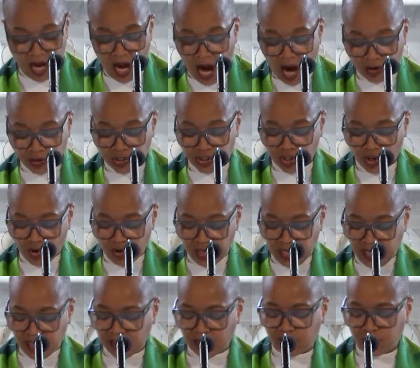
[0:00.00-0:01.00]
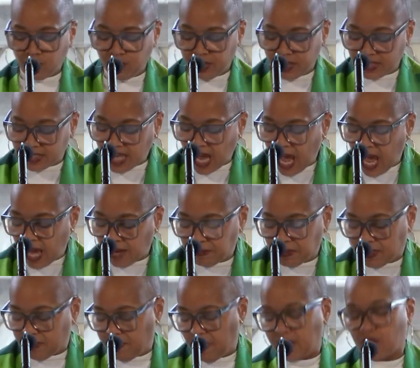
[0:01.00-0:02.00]
Our journey included time
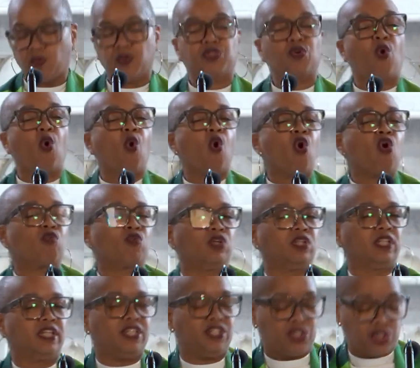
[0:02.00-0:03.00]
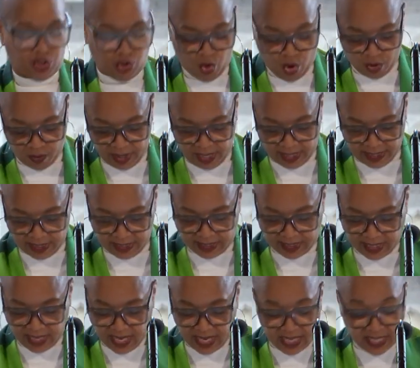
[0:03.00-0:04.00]
spent with oral
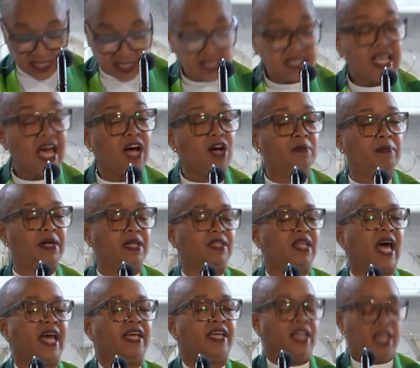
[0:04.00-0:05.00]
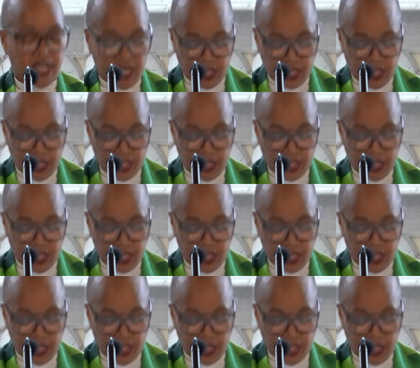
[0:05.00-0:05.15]
historians in Selma, like